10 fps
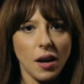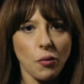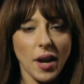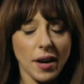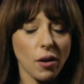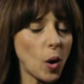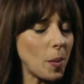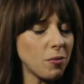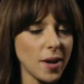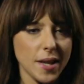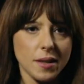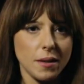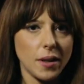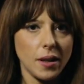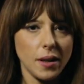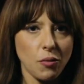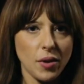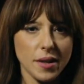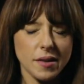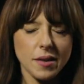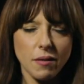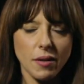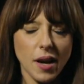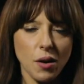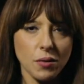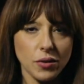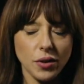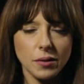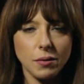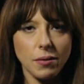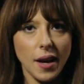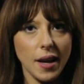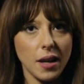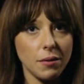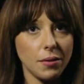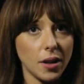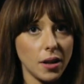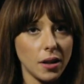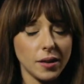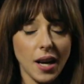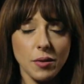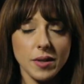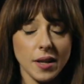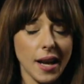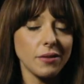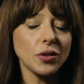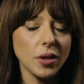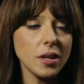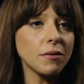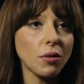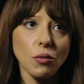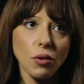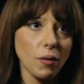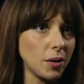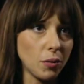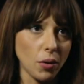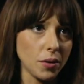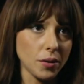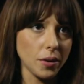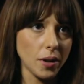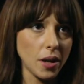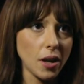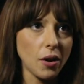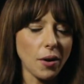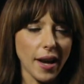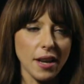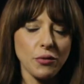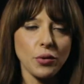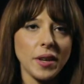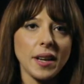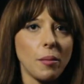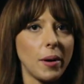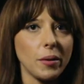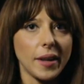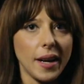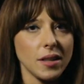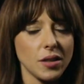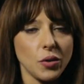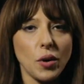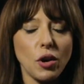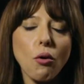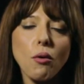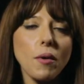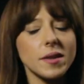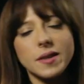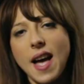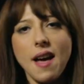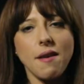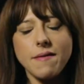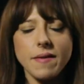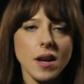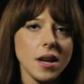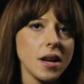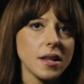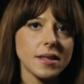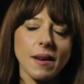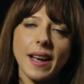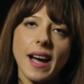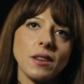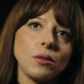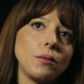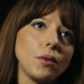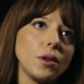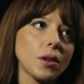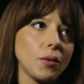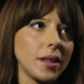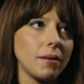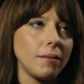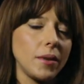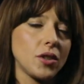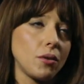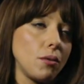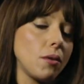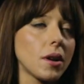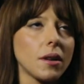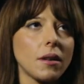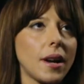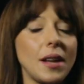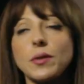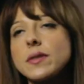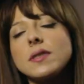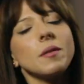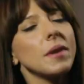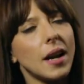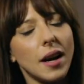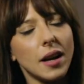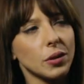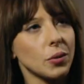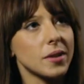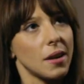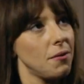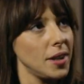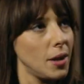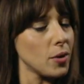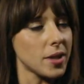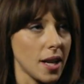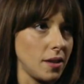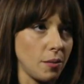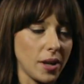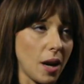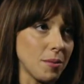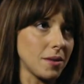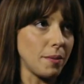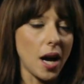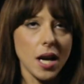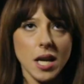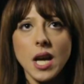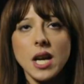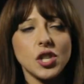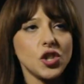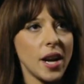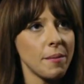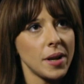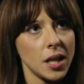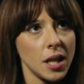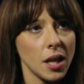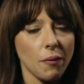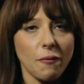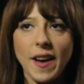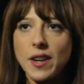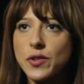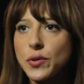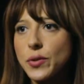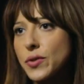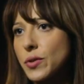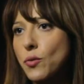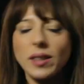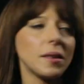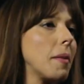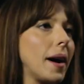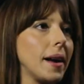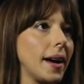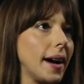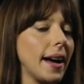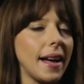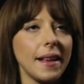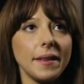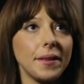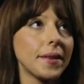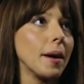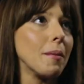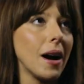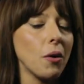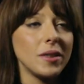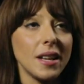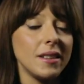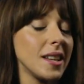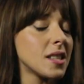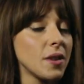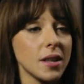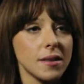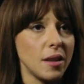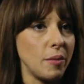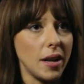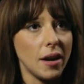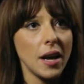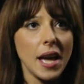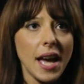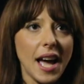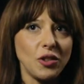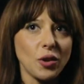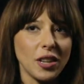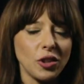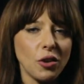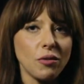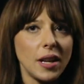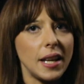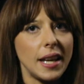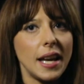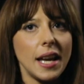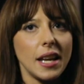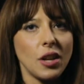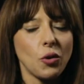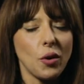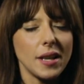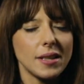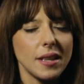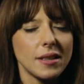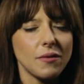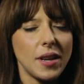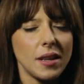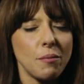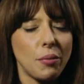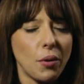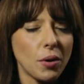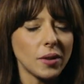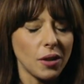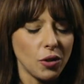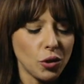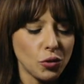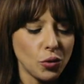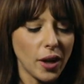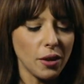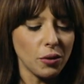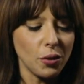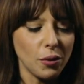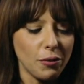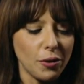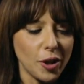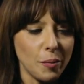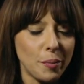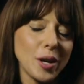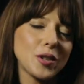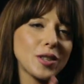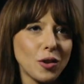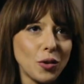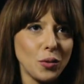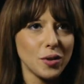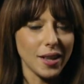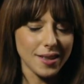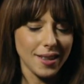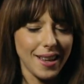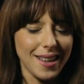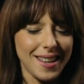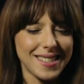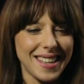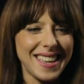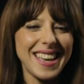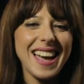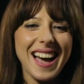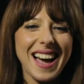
We are a global festival and we receive around 35,000 entries from all over the world. Okay, if you think about that, you will always have some kind of work which look kind of similar to something that was sent perhaps by Germany versus Guatemala, and somehow the idea is very similar. And you cannot really, you know, it's very important not to kind of persecute, I say